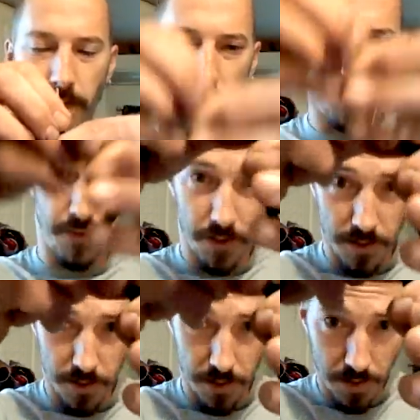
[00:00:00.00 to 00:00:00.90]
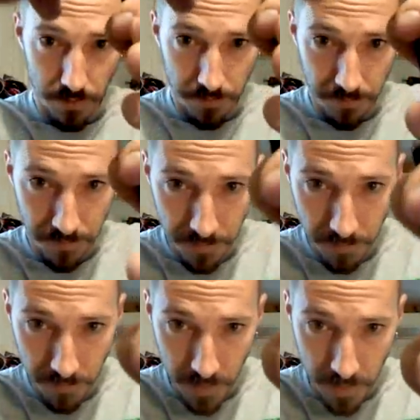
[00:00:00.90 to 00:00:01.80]
if you can see it,
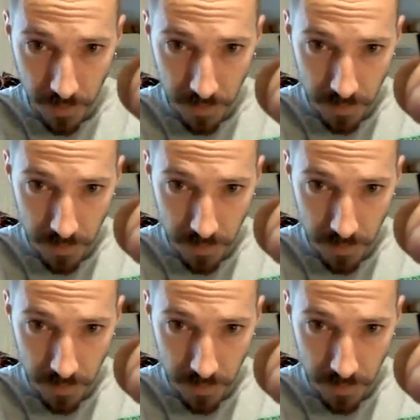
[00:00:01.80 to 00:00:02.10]
but